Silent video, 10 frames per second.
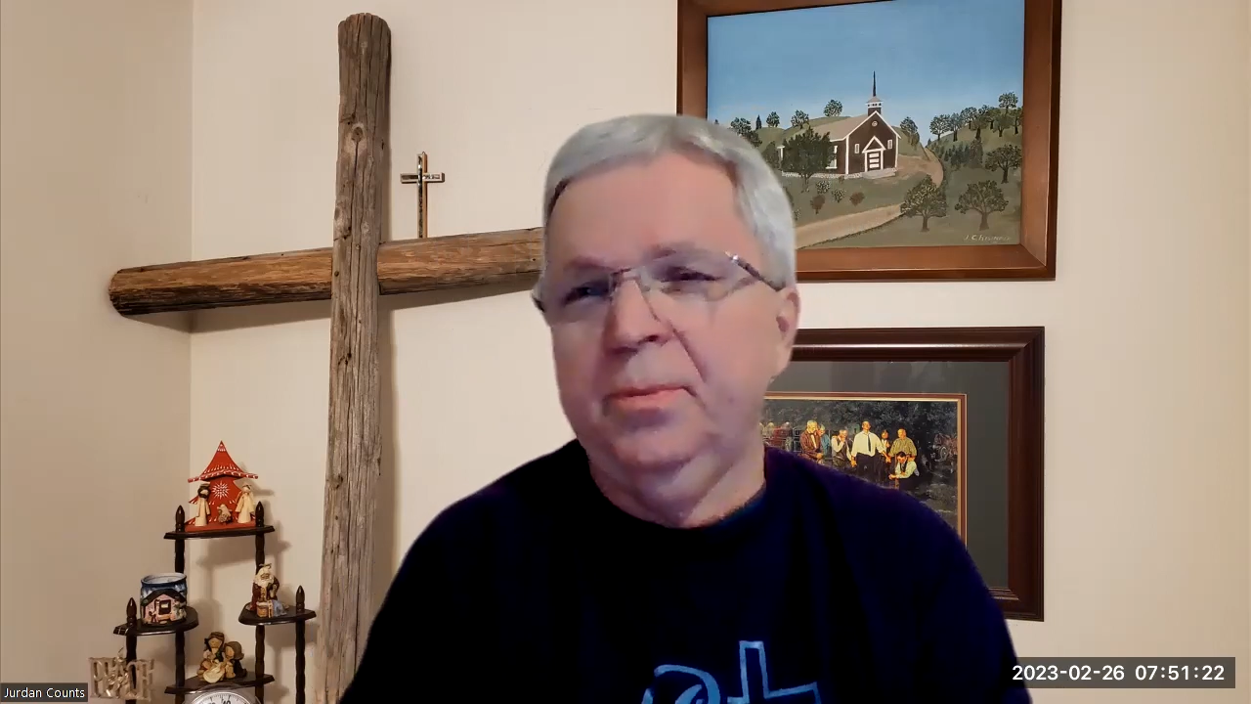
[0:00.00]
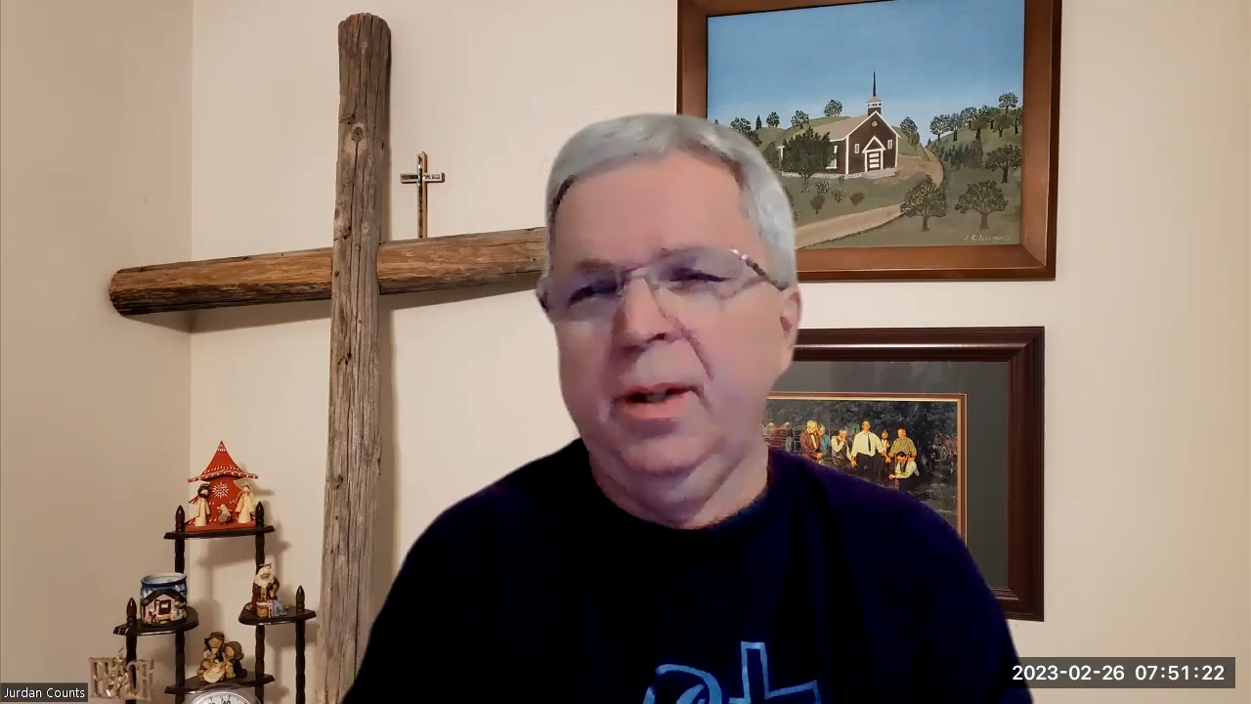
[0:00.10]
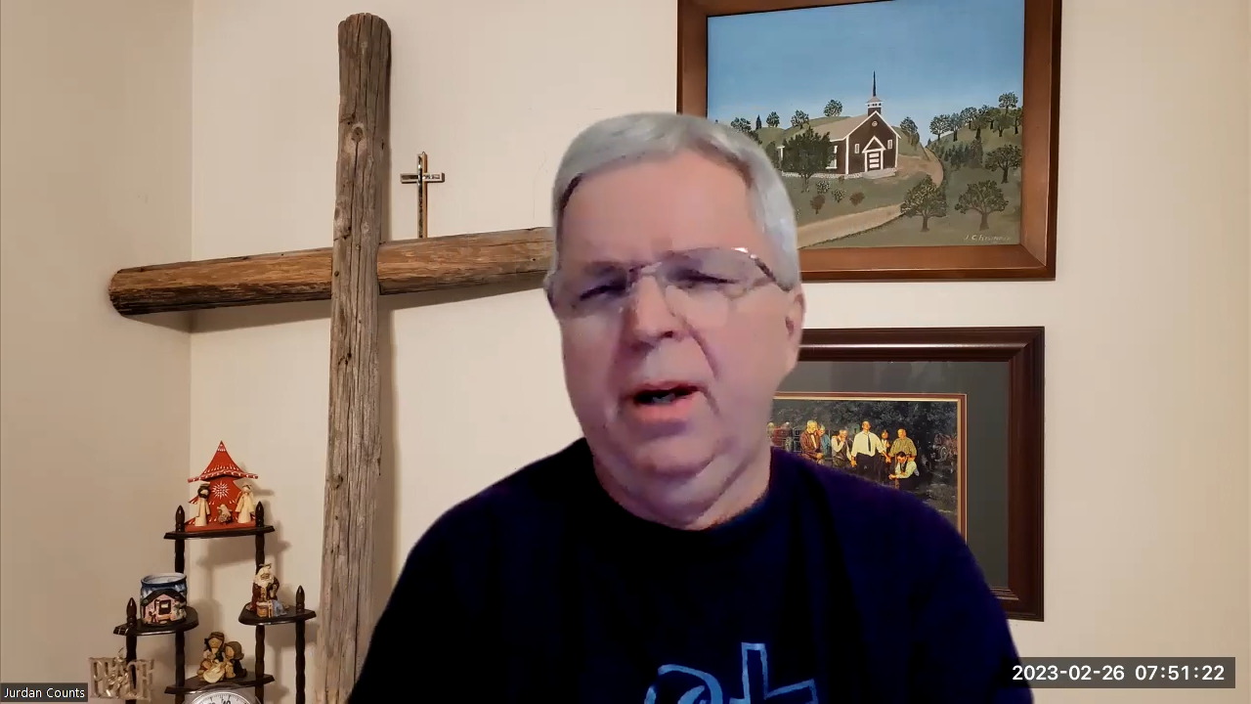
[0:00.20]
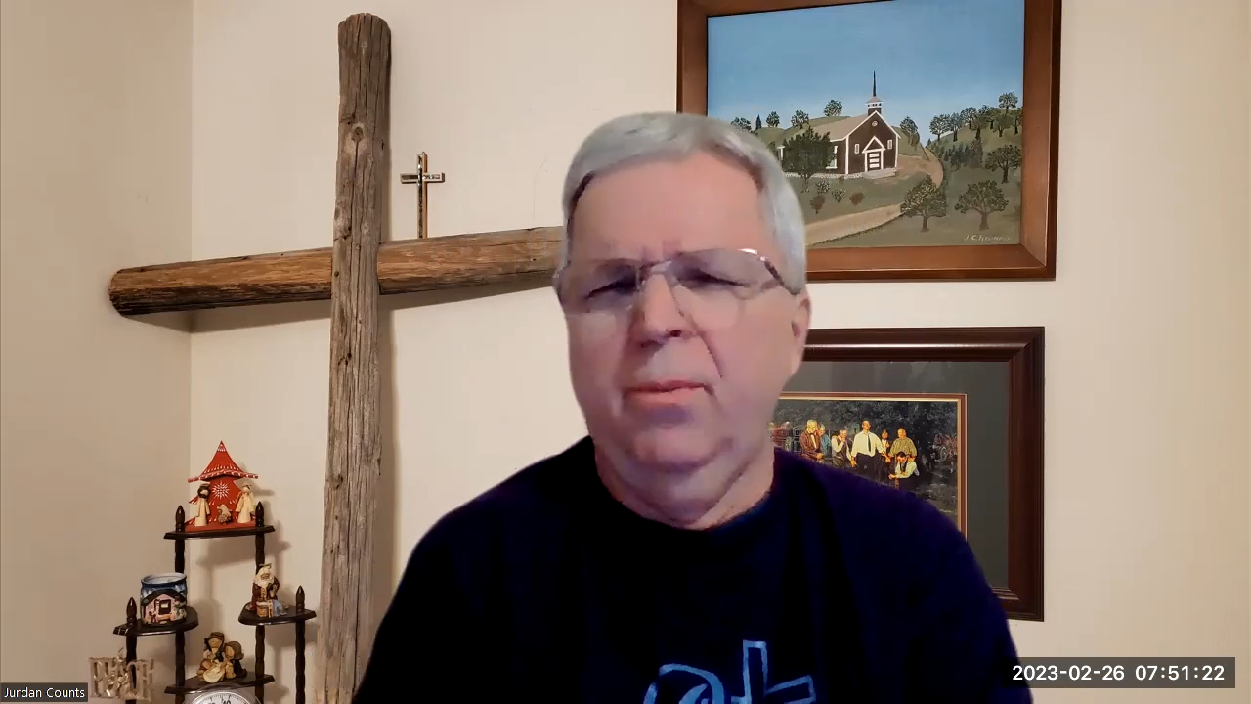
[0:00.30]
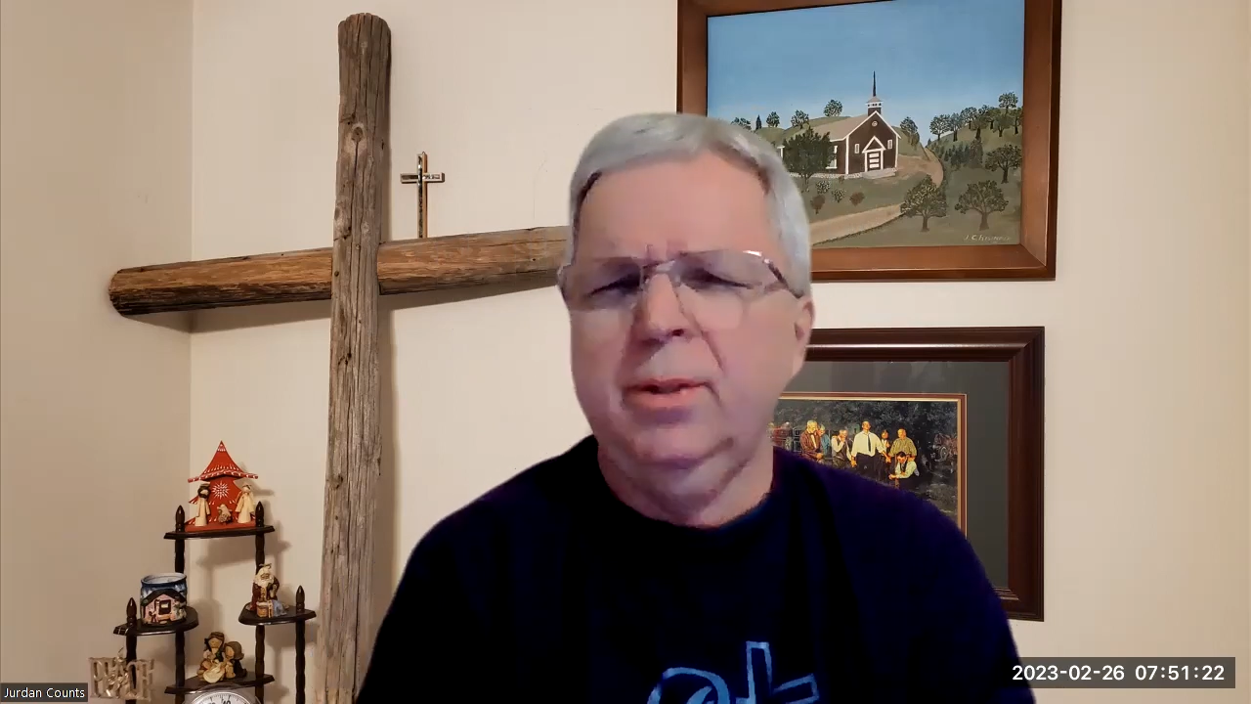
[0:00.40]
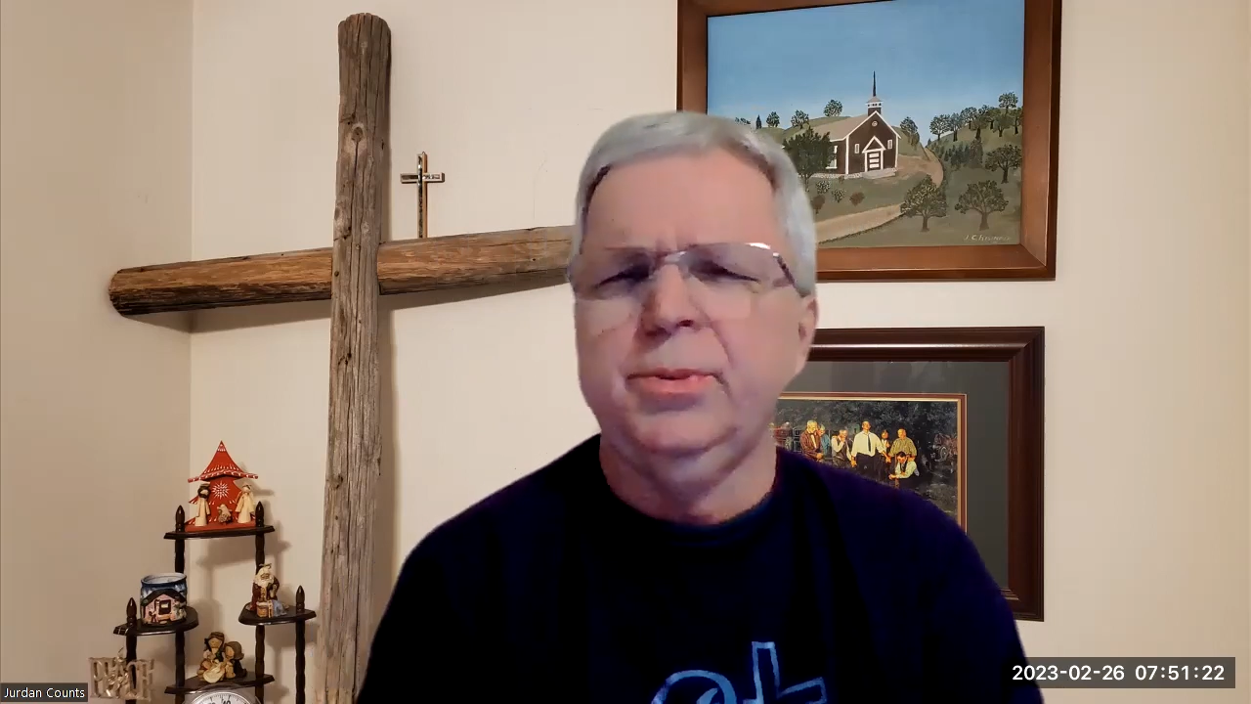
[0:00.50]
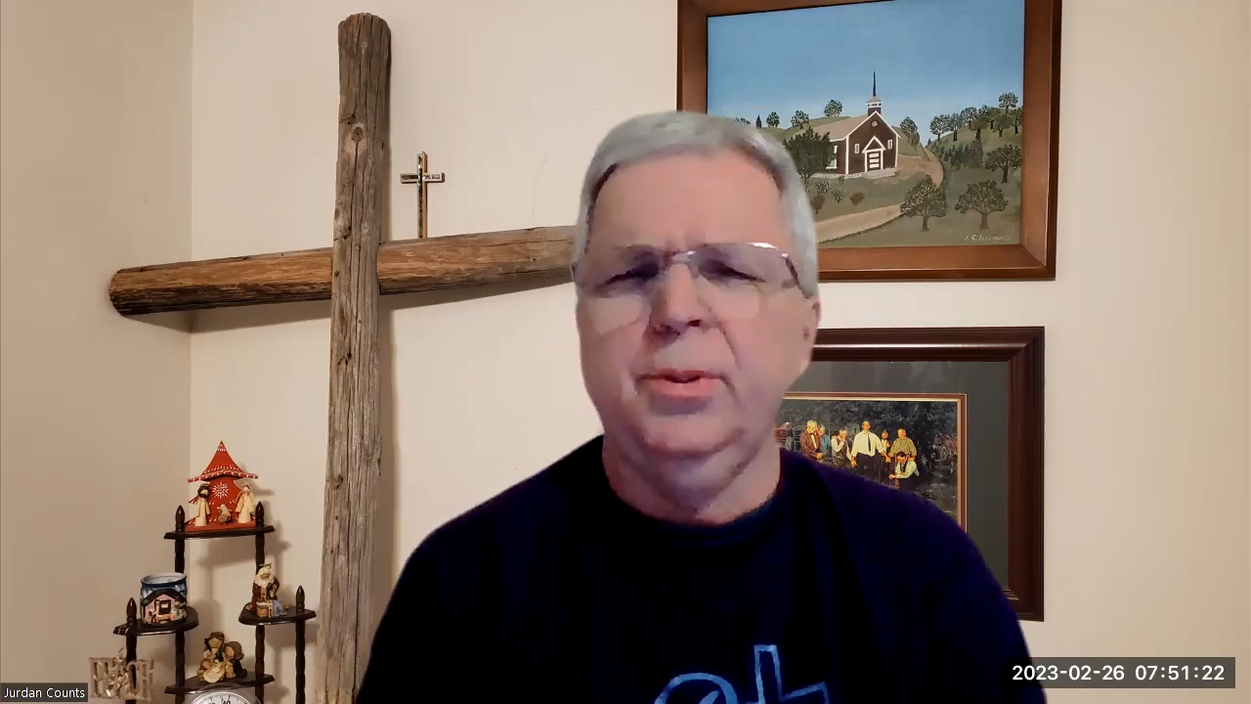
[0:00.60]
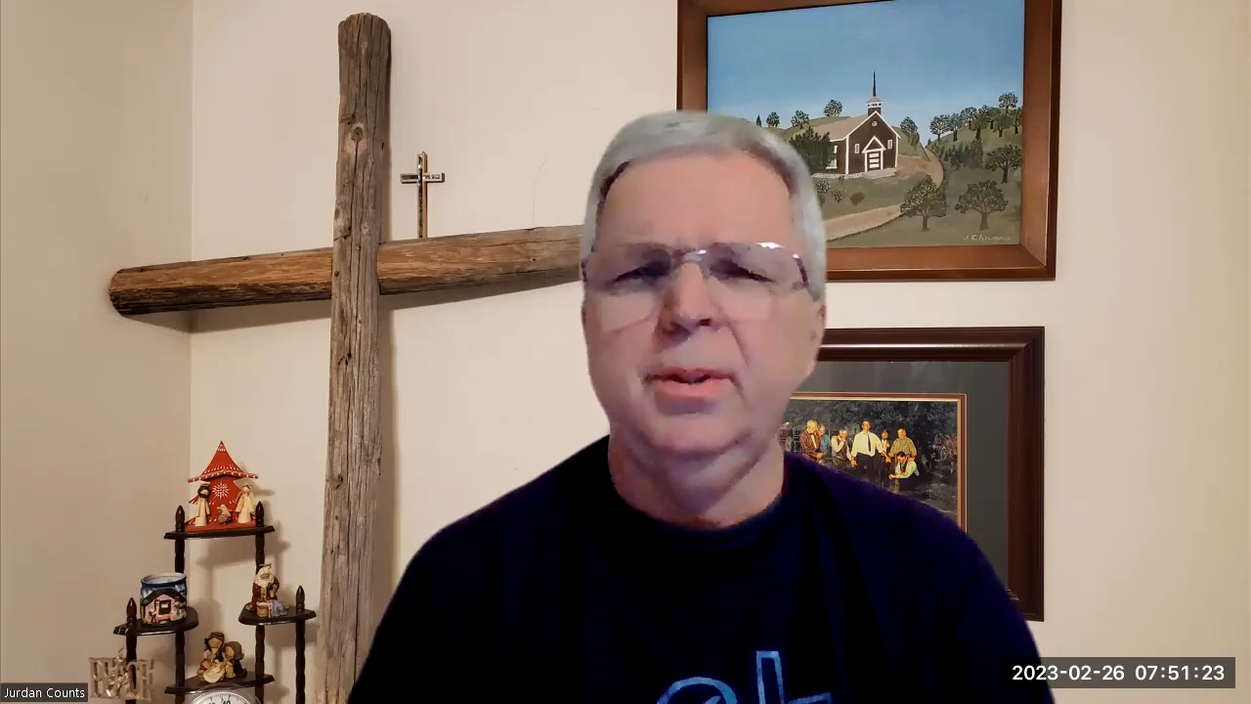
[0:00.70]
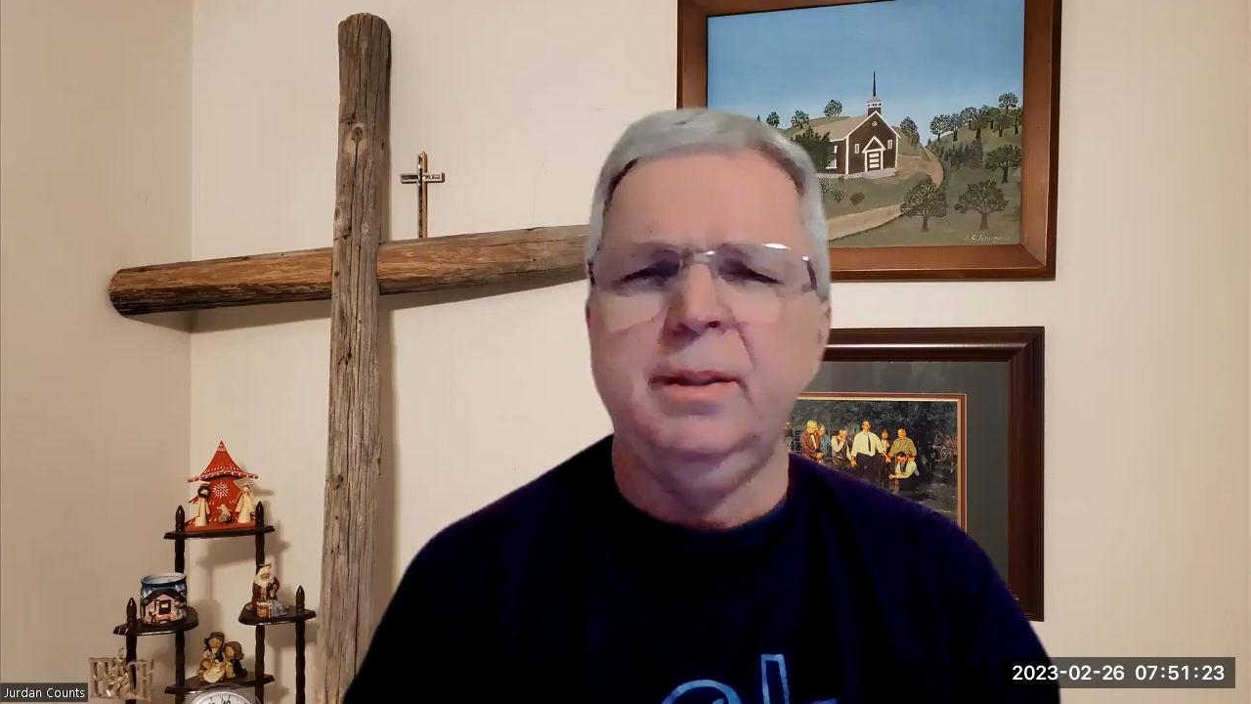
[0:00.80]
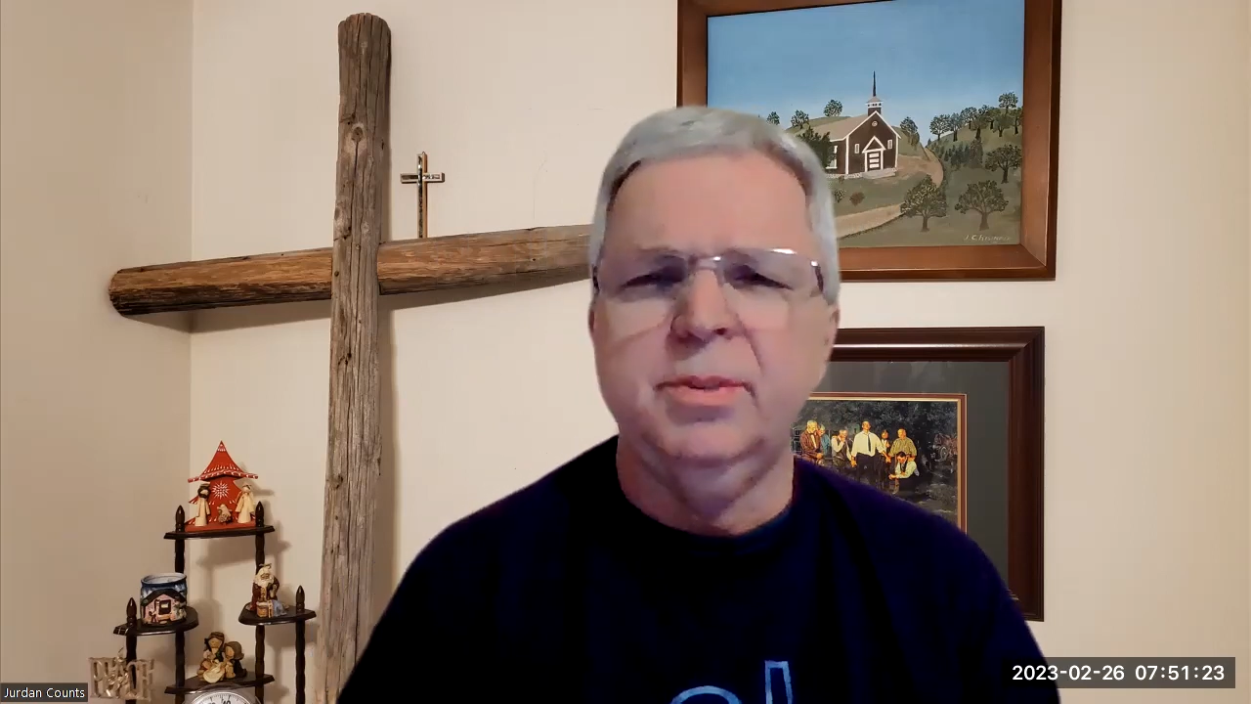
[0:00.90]
I once
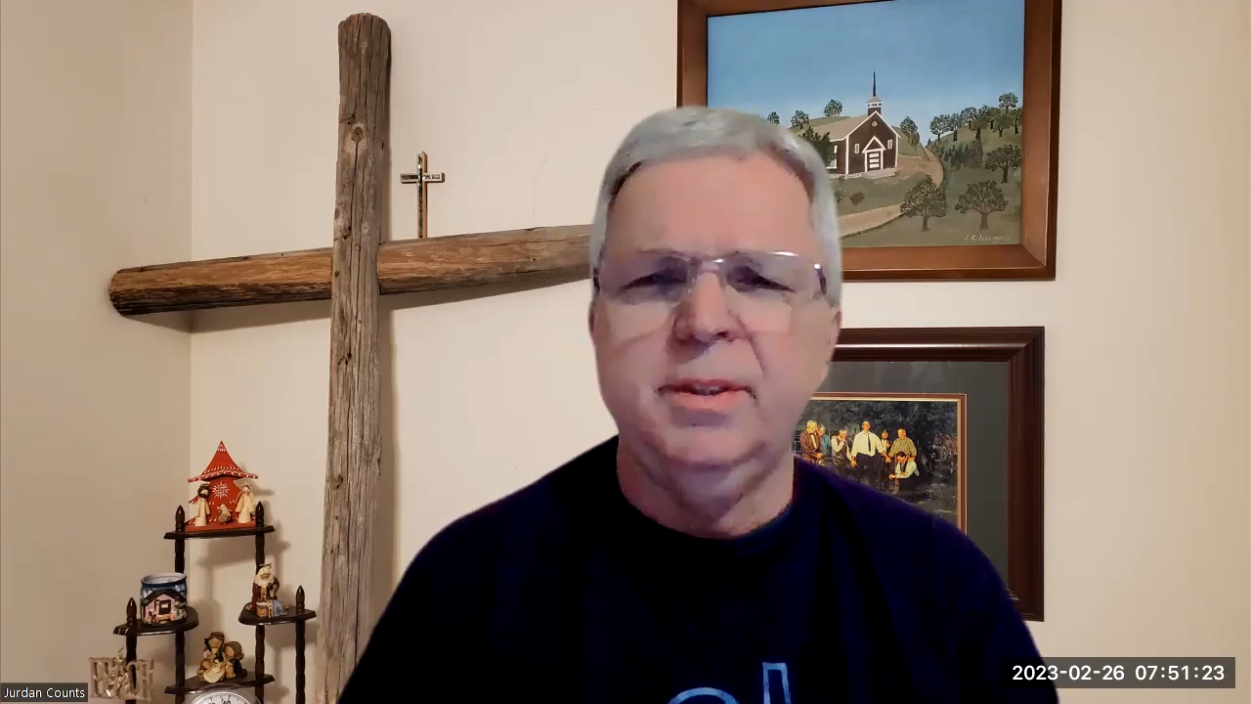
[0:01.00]
heard that it's